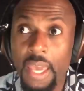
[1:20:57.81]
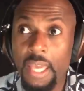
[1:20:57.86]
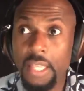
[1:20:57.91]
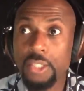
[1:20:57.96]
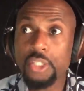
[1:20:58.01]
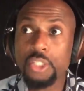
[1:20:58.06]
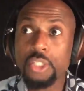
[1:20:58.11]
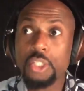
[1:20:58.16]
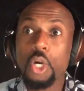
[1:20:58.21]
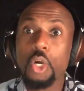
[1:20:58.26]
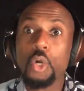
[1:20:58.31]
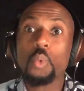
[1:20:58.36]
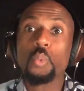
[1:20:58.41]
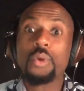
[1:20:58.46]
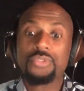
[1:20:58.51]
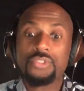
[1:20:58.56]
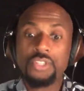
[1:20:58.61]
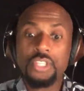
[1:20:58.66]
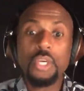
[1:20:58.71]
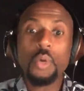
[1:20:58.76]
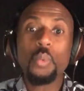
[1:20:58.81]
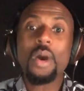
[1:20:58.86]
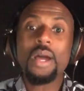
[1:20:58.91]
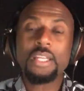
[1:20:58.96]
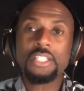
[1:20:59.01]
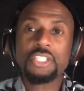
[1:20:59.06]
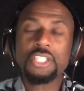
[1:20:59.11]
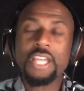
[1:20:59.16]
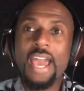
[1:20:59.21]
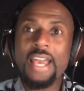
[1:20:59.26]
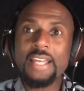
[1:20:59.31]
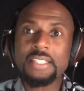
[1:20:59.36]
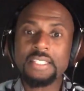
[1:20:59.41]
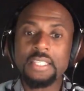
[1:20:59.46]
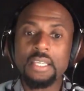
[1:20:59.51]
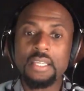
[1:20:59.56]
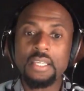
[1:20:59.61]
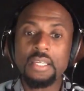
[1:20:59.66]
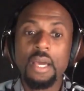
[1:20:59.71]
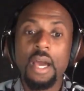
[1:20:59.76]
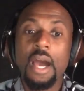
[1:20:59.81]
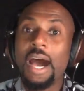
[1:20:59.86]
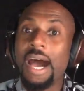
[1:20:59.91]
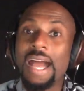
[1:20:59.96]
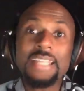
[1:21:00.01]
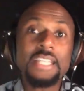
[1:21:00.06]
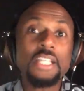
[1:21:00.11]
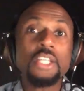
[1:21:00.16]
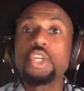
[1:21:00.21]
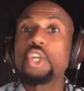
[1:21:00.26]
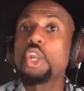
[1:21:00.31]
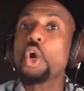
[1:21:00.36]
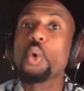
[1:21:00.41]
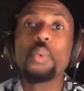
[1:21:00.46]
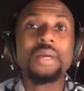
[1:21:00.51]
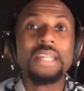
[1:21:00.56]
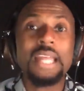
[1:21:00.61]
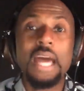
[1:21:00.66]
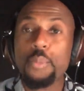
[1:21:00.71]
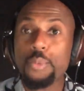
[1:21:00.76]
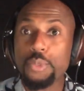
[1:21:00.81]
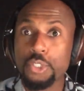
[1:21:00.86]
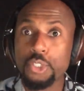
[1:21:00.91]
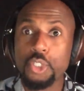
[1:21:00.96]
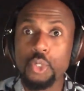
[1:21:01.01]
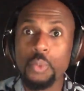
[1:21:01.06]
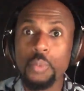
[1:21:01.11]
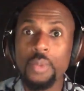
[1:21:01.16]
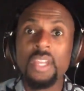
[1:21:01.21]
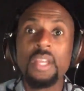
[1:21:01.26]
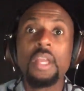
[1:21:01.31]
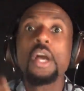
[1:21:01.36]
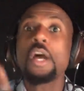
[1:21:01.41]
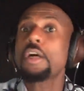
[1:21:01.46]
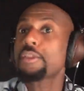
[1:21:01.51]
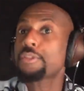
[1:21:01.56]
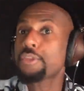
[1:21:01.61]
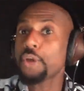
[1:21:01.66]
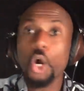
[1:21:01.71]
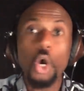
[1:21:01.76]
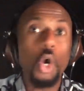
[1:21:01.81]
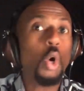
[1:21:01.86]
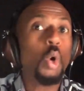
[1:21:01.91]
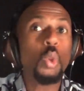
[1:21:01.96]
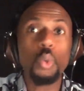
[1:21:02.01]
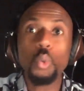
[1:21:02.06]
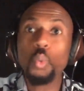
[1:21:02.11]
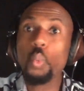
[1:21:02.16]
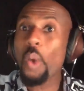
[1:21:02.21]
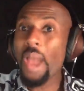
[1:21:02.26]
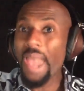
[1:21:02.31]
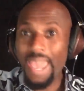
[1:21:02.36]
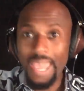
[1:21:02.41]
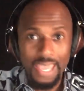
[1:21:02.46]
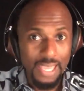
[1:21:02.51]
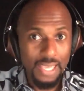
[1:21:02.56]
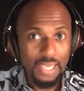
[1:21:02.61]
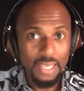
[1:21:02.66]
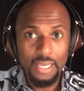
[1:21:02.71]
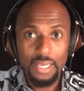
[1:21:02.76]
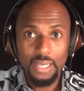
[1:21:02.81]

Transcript: And so with Tijuana Jackson, I didn't know what I was doing the whole way.